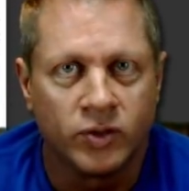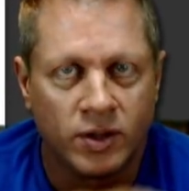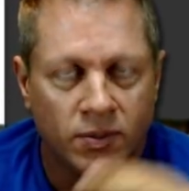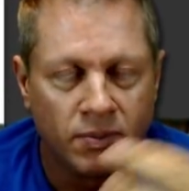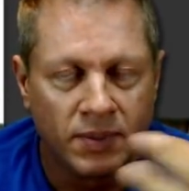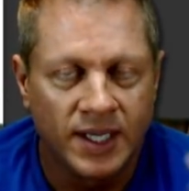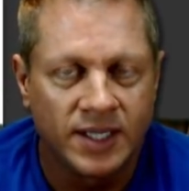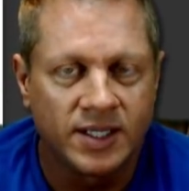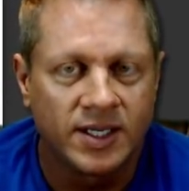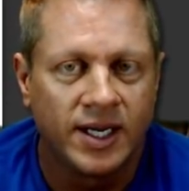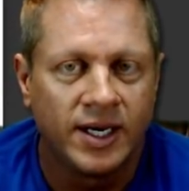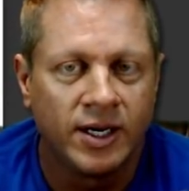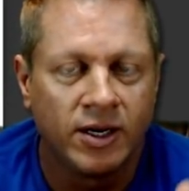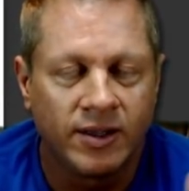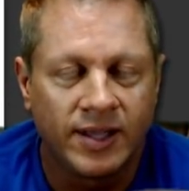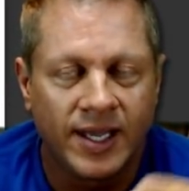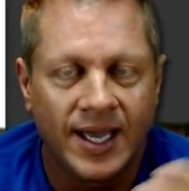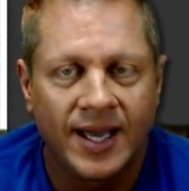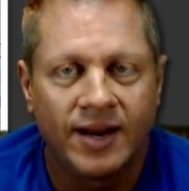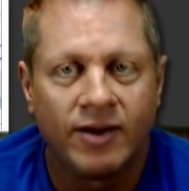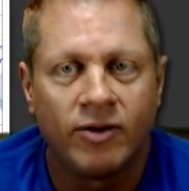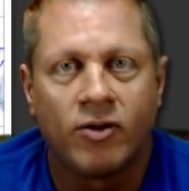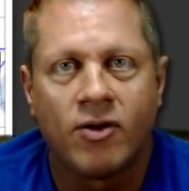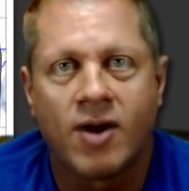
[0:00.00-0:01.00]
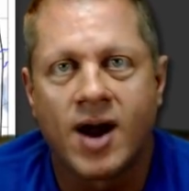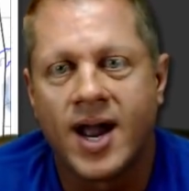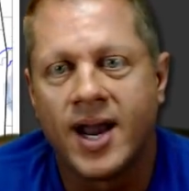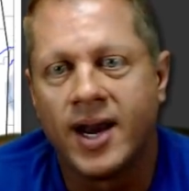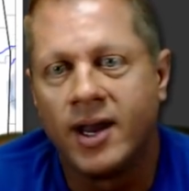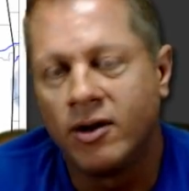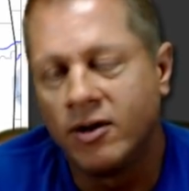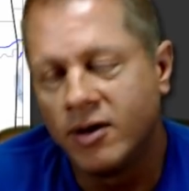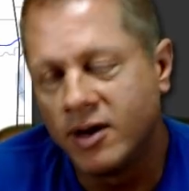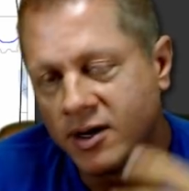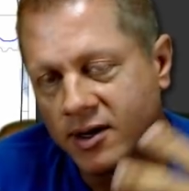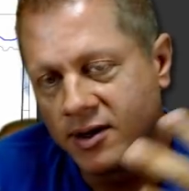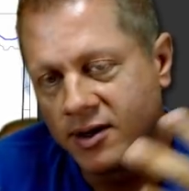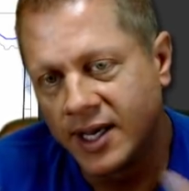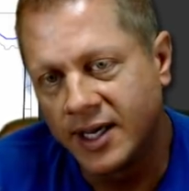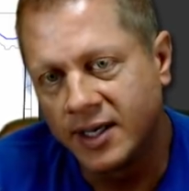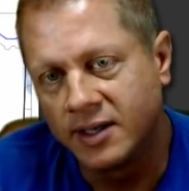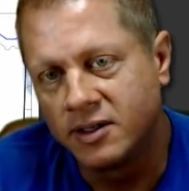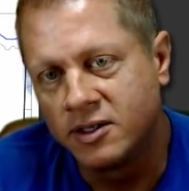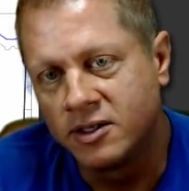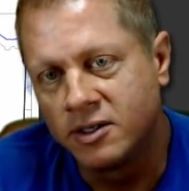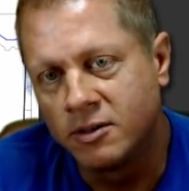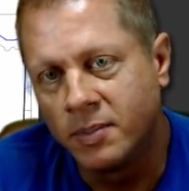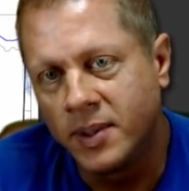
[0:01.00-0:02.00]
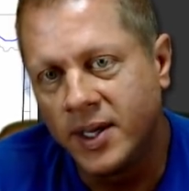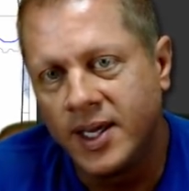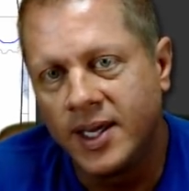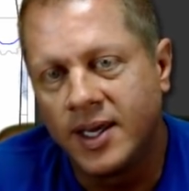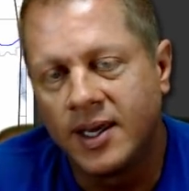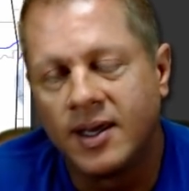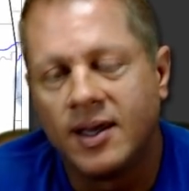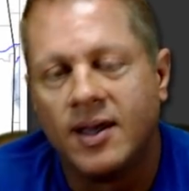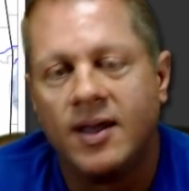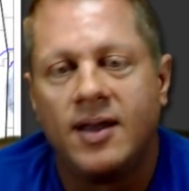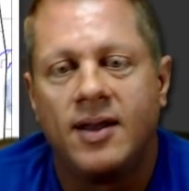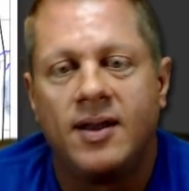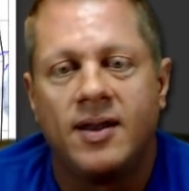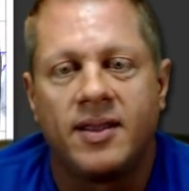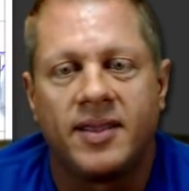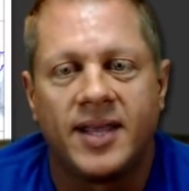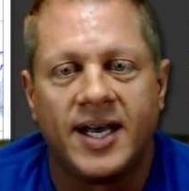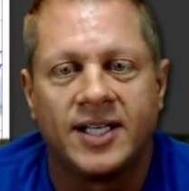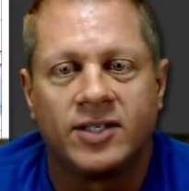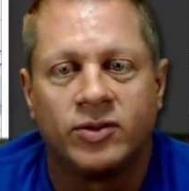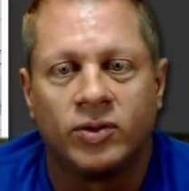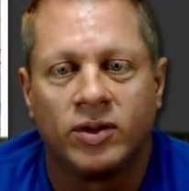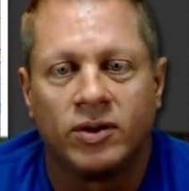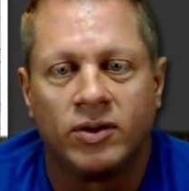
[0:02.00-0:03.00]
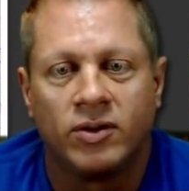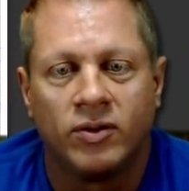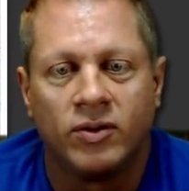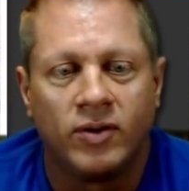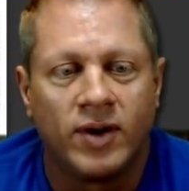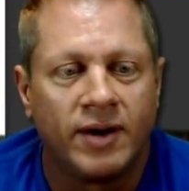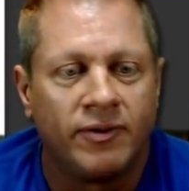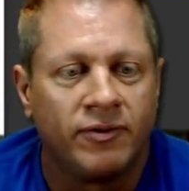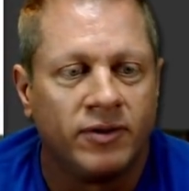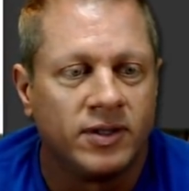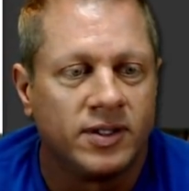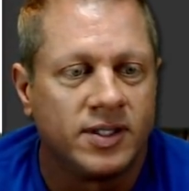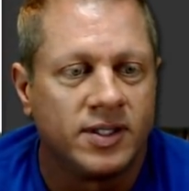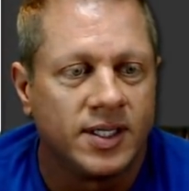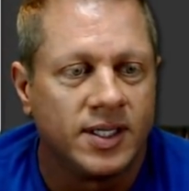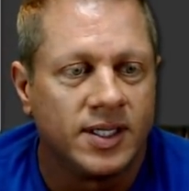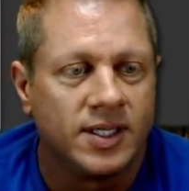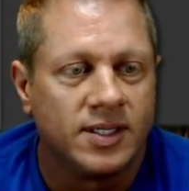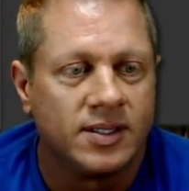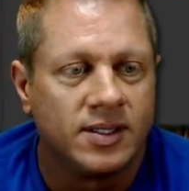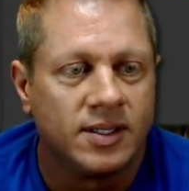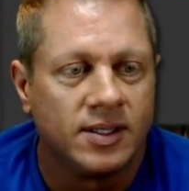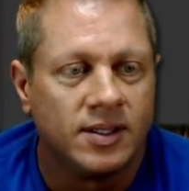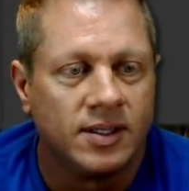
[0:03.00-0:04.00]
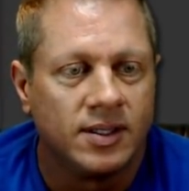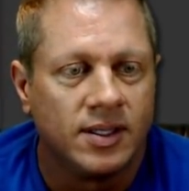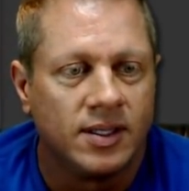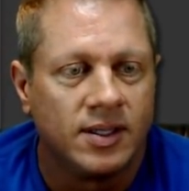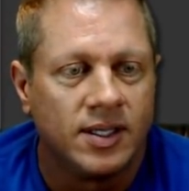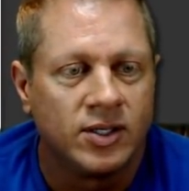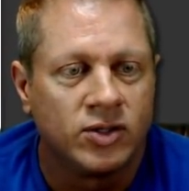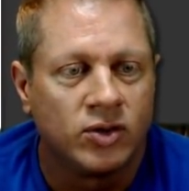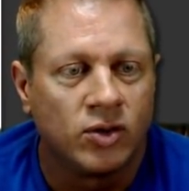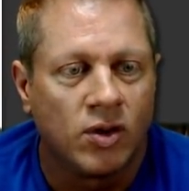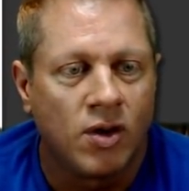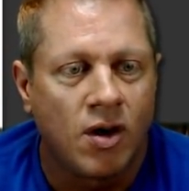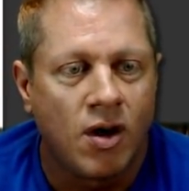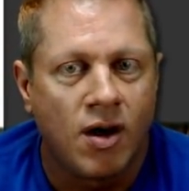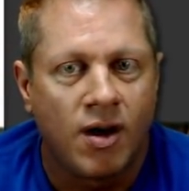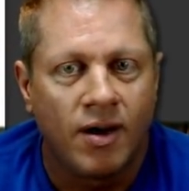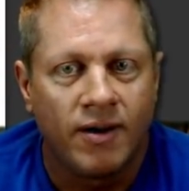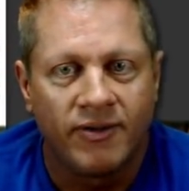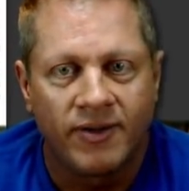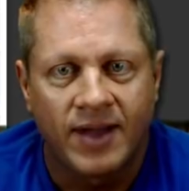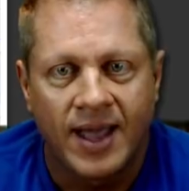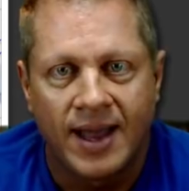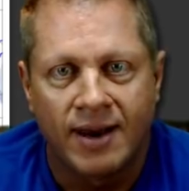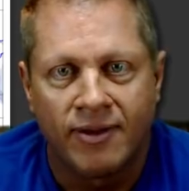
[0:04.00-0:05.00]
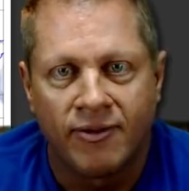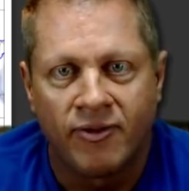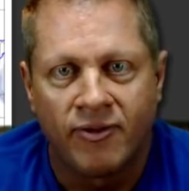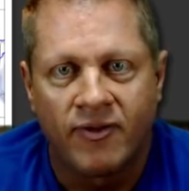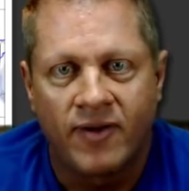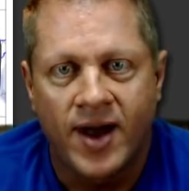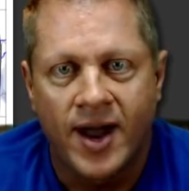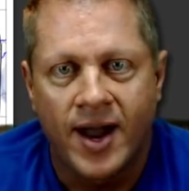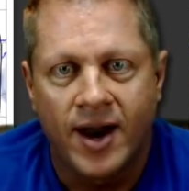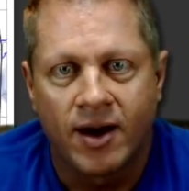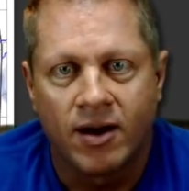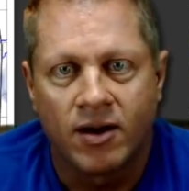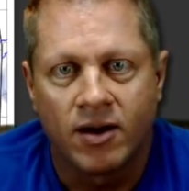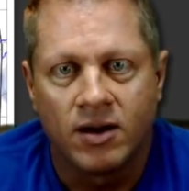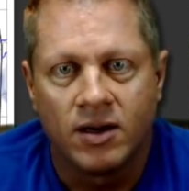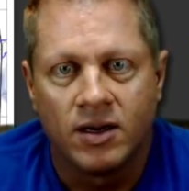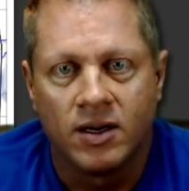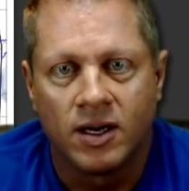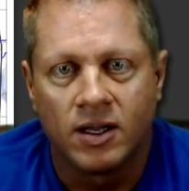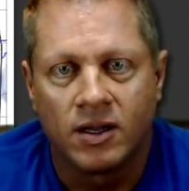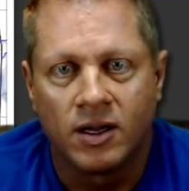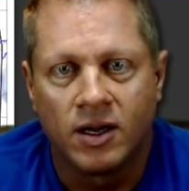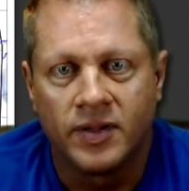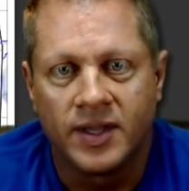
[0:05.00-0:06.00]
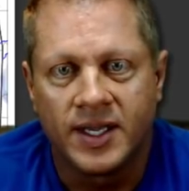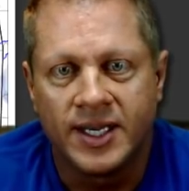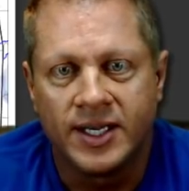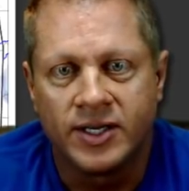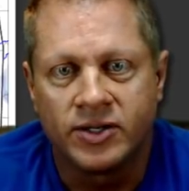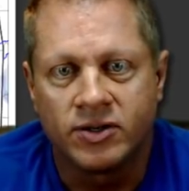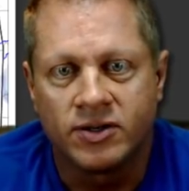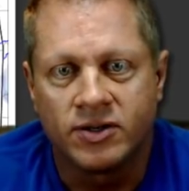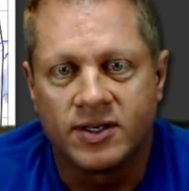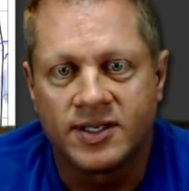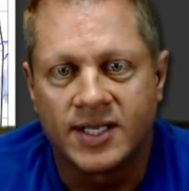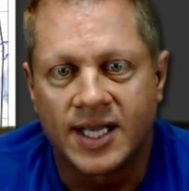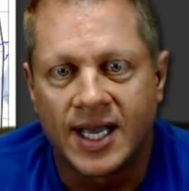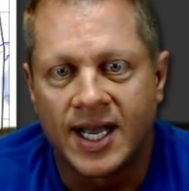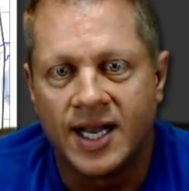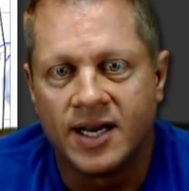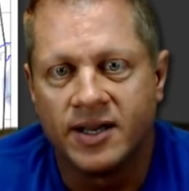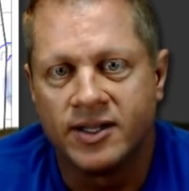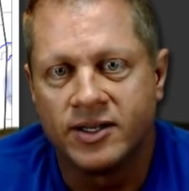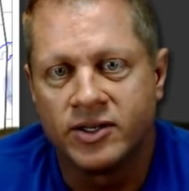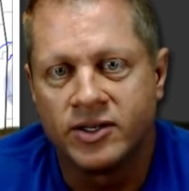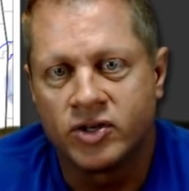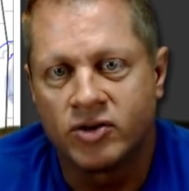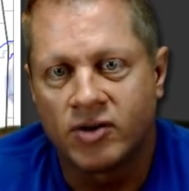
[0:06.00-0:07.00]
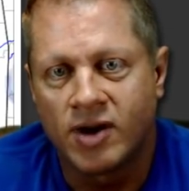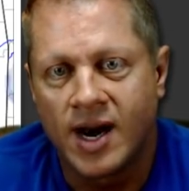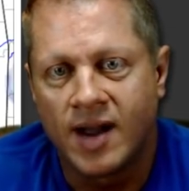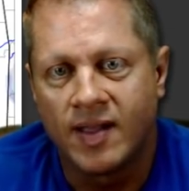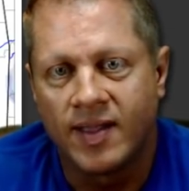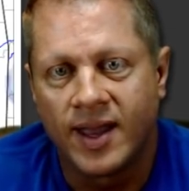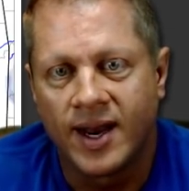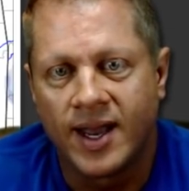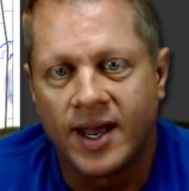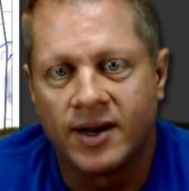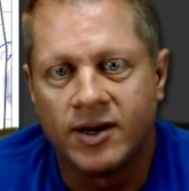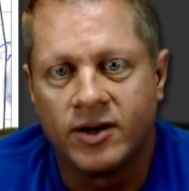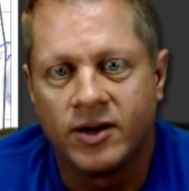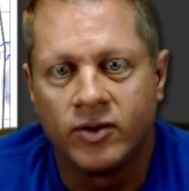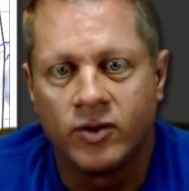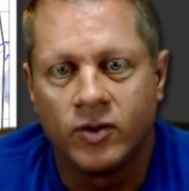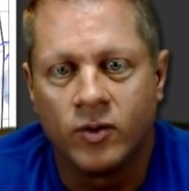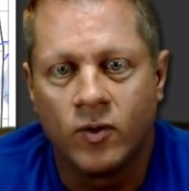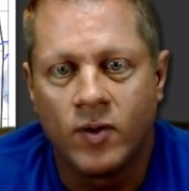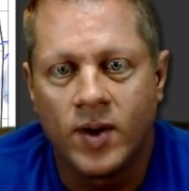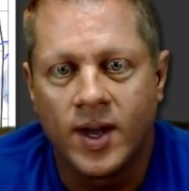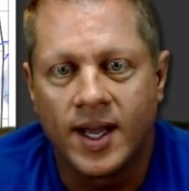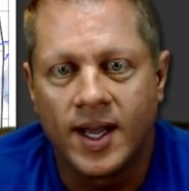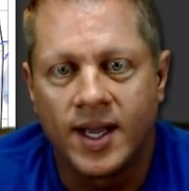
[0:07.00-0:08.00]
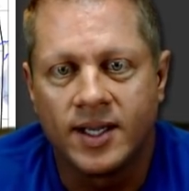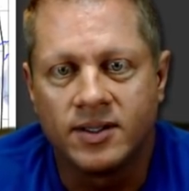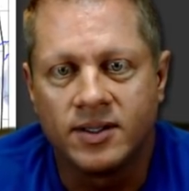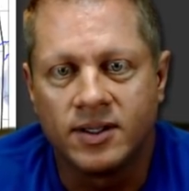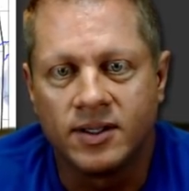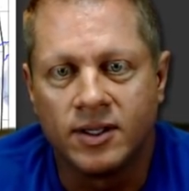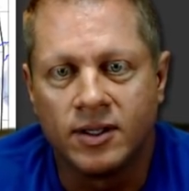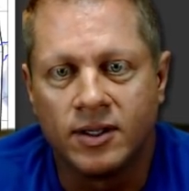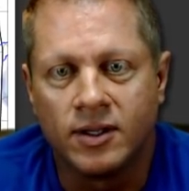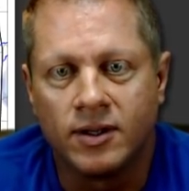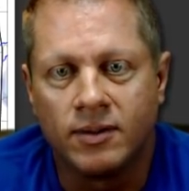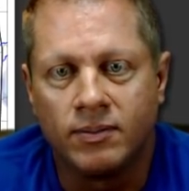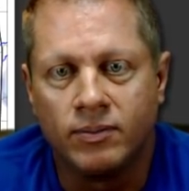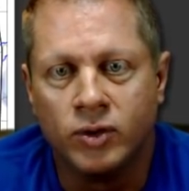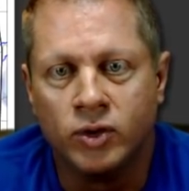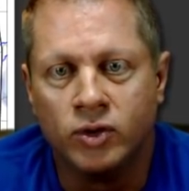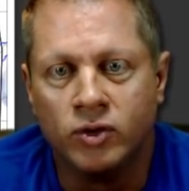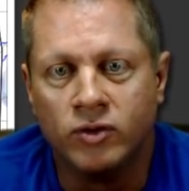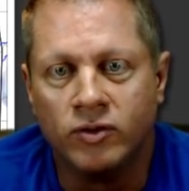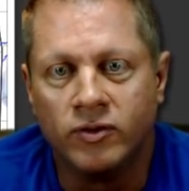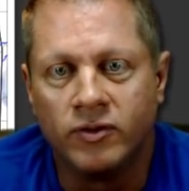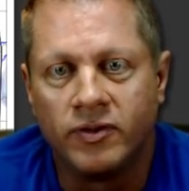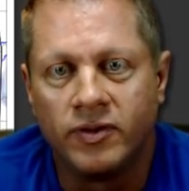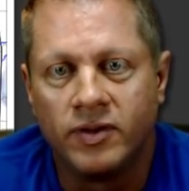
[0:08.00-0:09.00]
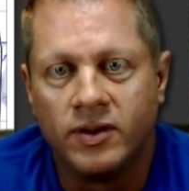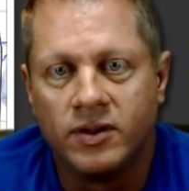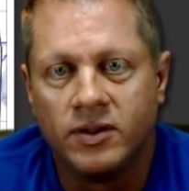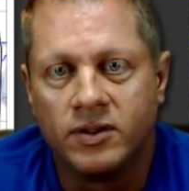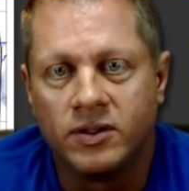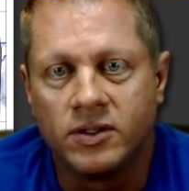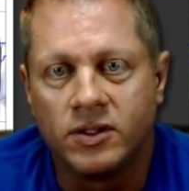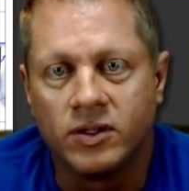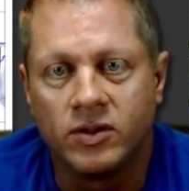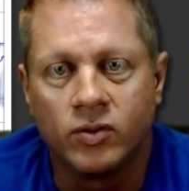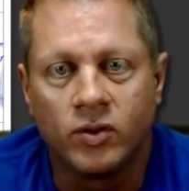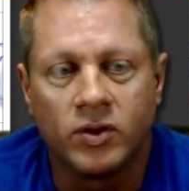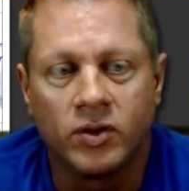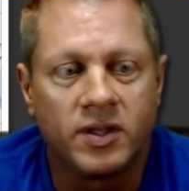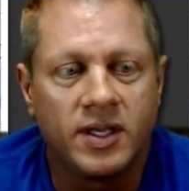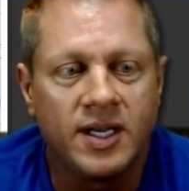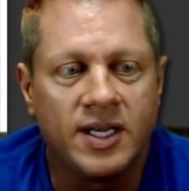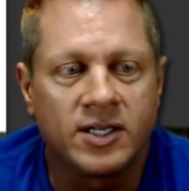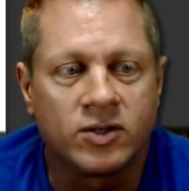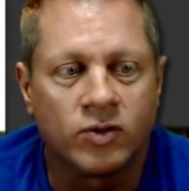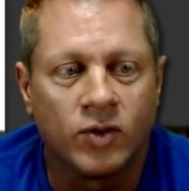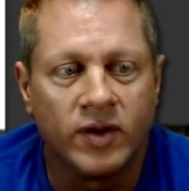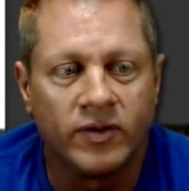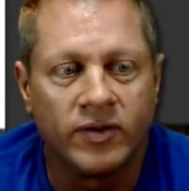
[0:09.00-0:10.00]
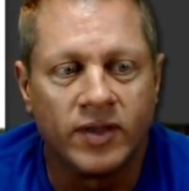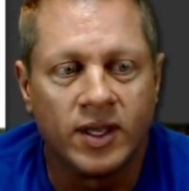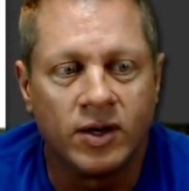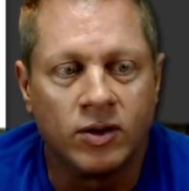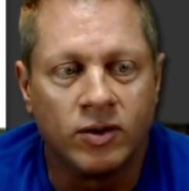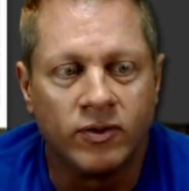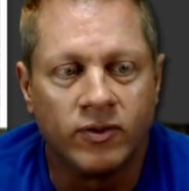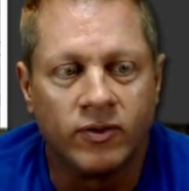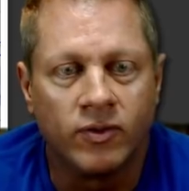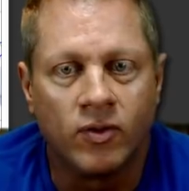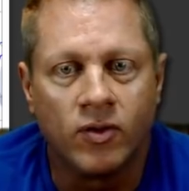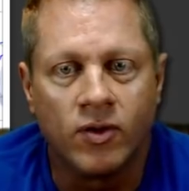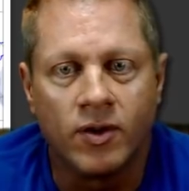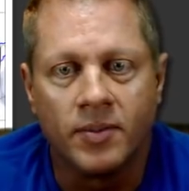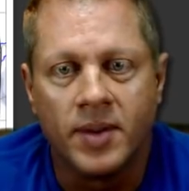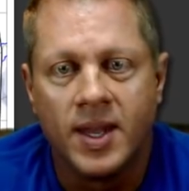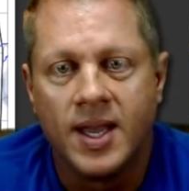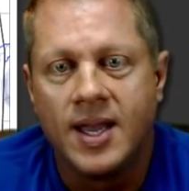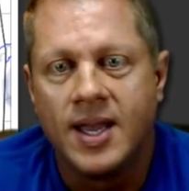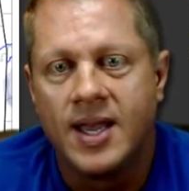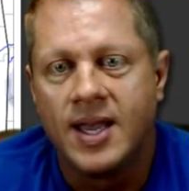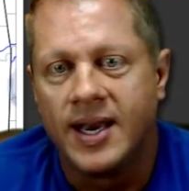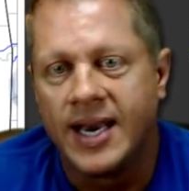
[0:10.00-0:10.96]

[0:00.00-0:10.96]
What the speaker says: So when you hear that in writing or hear that in speak, that's what the reference is. And this will all kind of fire along the eastern side of this dry line out here in the west, and then they'll move to the northeast wherever they do form.